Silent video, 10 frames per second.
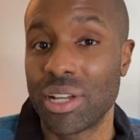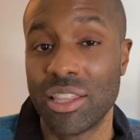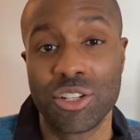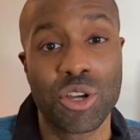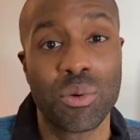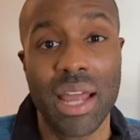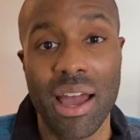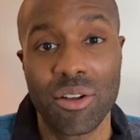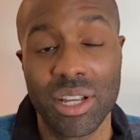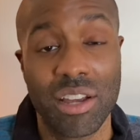and the
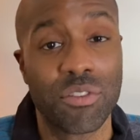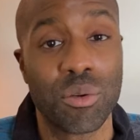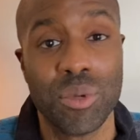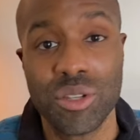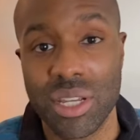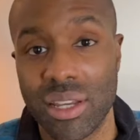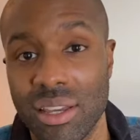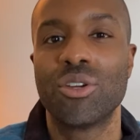tonality of your music.